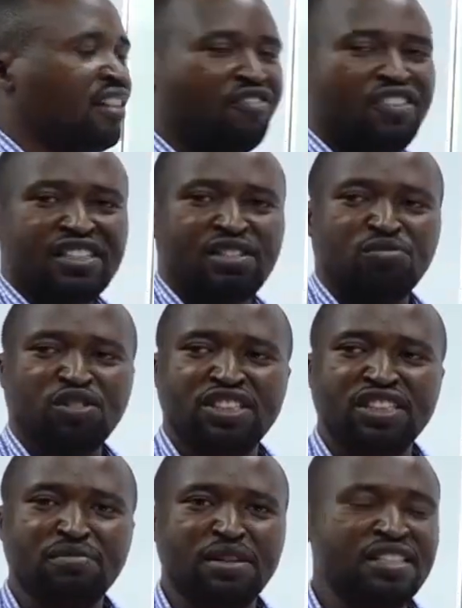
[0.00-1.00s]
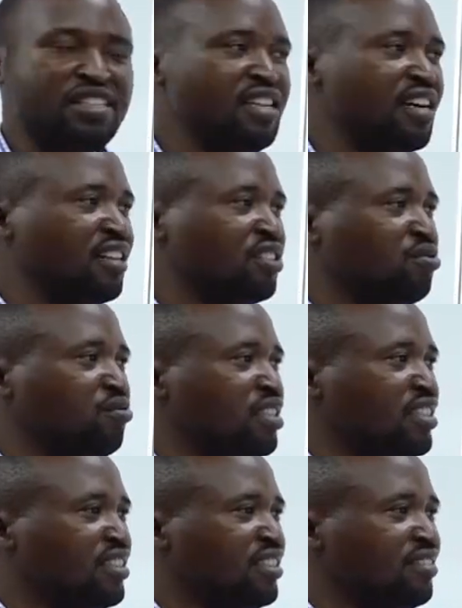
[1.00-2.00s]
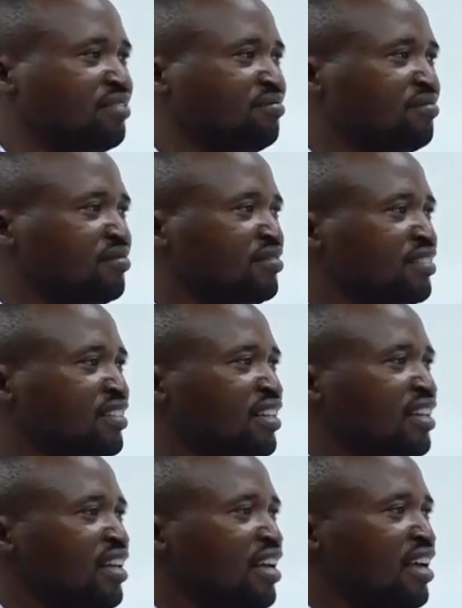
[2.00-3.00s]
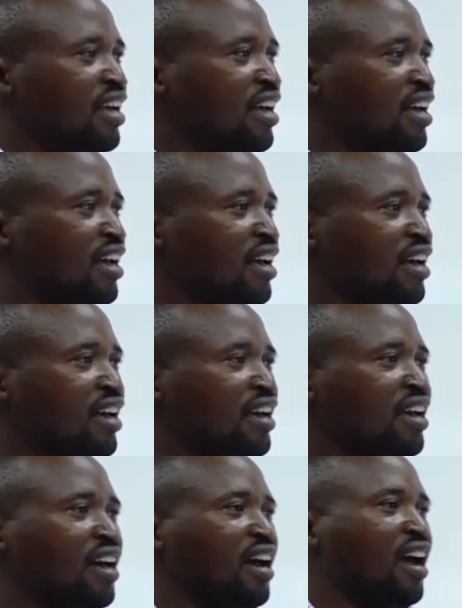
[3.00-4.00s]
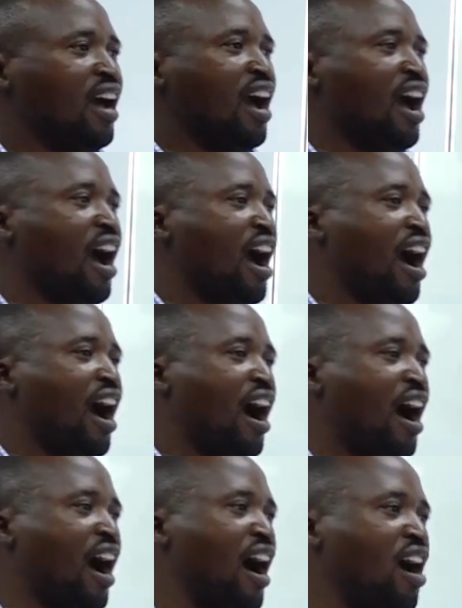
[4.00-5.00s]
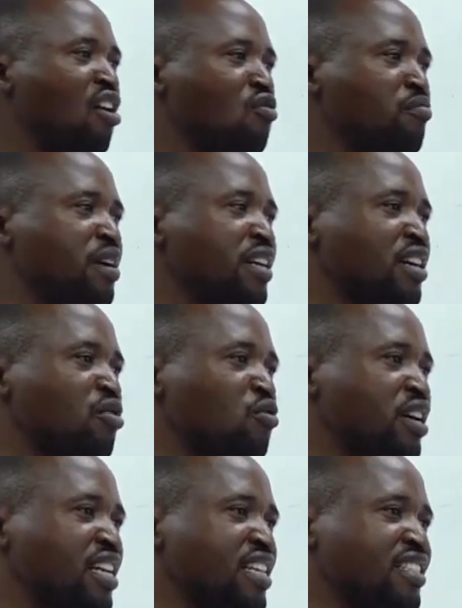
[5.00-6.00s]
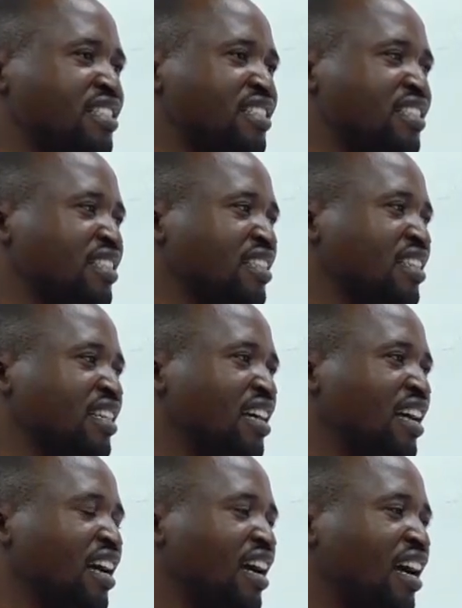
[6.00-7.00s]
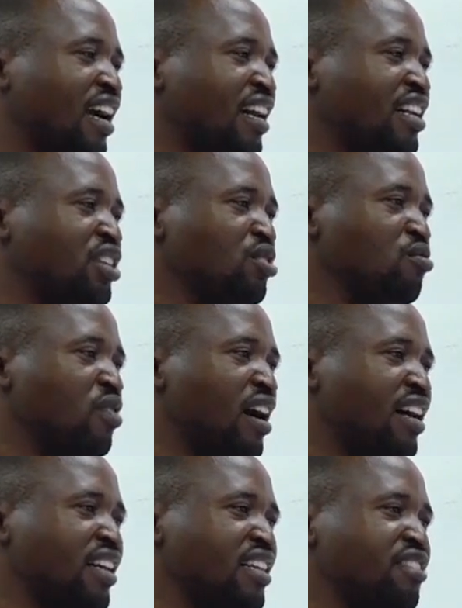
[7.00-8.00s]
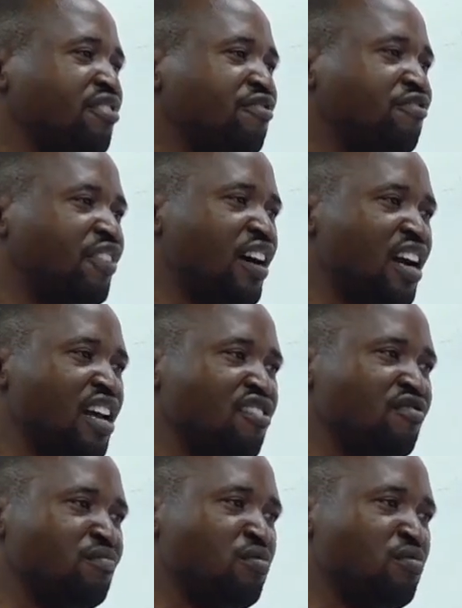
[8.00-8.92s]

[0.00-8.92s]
The first question, my dear student. How many ways can you arrange 5